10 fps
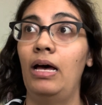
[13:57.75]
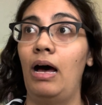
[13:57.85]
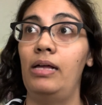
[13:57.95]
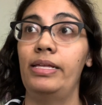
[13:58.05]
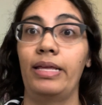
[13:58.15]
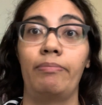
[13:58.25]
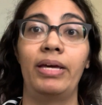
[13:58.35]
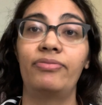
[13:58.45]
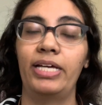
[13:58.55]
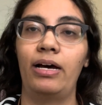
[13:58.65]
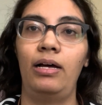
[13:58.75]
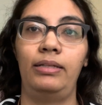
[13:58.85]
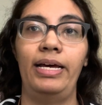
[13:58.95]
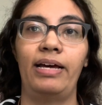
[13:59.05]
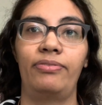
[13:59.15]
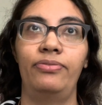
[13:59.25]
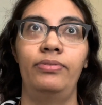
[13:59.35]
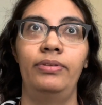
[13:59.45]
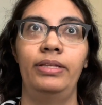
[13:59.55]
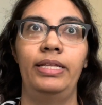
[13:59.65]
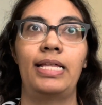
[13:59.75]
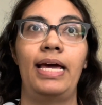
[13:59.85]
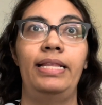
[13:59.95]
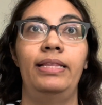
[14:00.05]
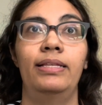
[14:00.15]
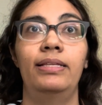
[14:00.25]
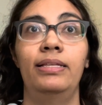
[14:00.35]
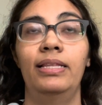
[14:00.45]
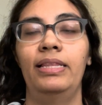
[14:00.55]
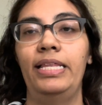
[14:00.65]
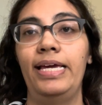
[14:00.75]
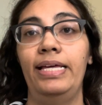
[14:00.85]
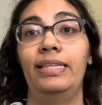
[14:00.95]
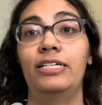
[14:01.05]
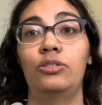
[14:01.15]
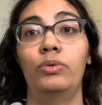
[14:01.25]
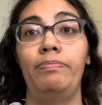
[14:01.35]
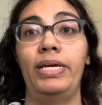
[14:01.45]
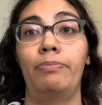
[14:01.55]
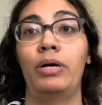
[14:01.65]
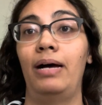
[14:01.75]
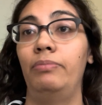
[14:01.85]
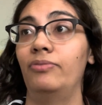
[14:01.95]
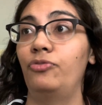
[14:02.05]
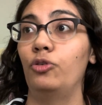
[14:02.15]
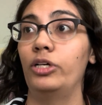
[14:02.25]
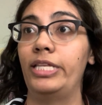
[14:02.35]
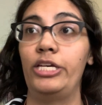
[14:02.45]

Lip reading: all of them, if they all left, then this would be a problem for the